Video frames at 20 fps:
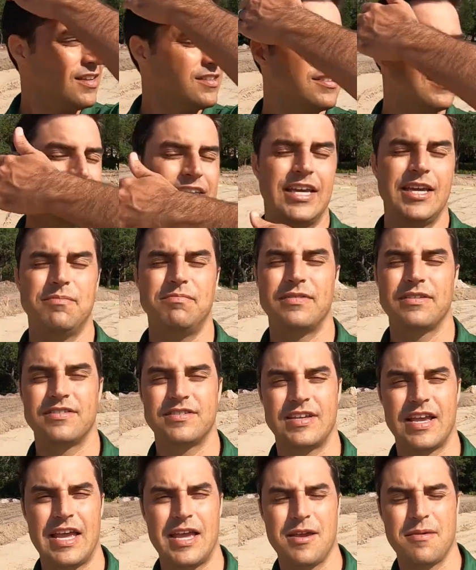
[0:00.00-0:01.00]
is to keep the
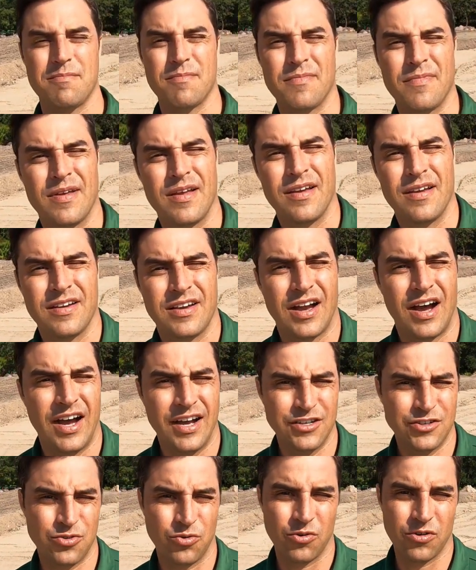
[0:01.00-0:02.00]
same
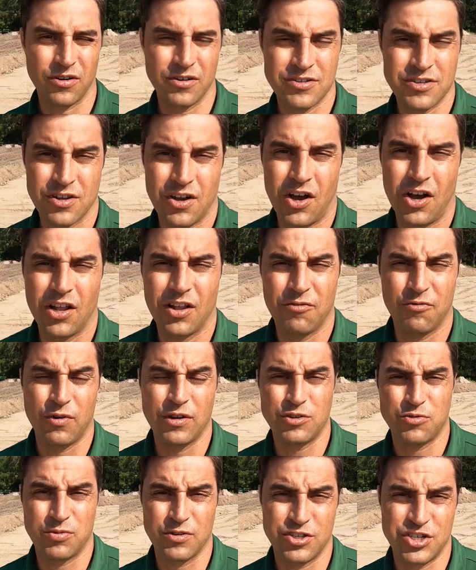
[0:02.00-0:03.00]
contours, all of
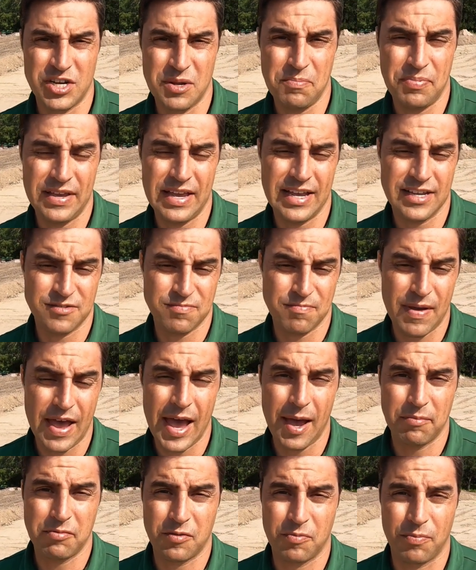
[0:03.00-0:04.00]
which were GPS
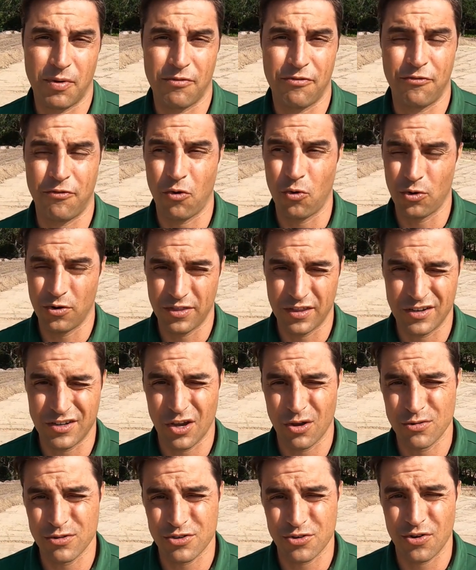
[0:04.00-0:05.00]
mapped before the
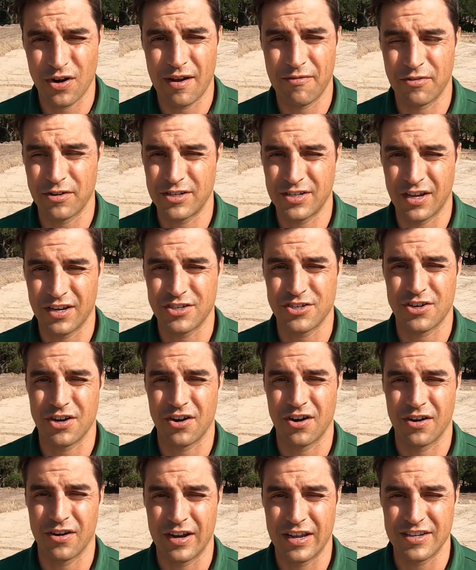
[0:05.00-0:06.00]
dozer ever touched
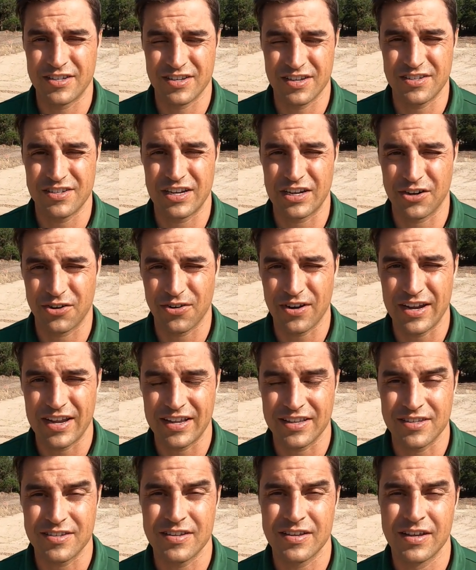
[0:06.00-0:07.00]
our existing
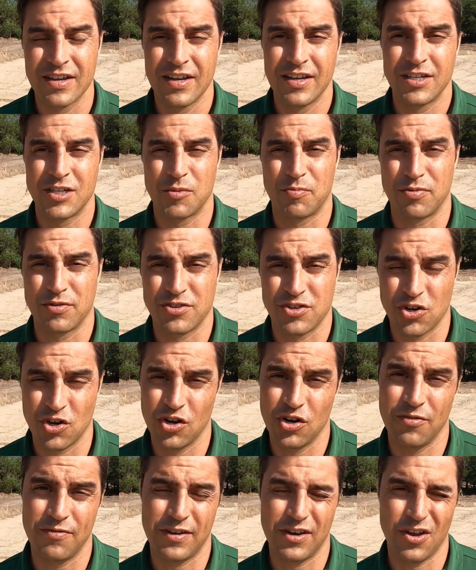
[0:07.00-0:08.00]
greens, to
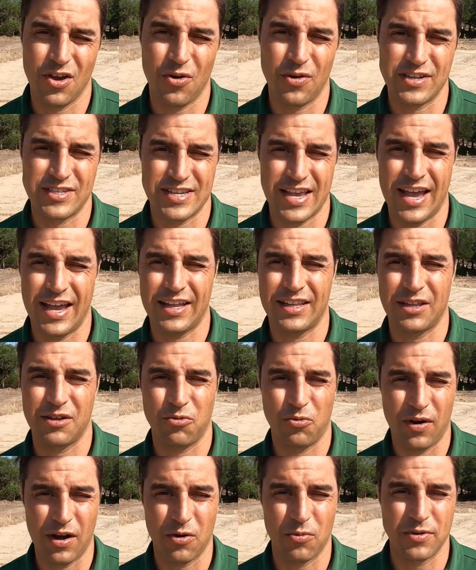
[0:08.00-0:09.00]
preserve and know
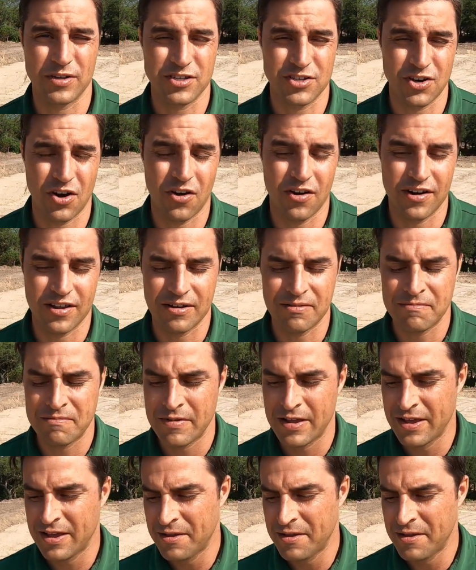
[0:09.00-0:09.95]
exactly where we started.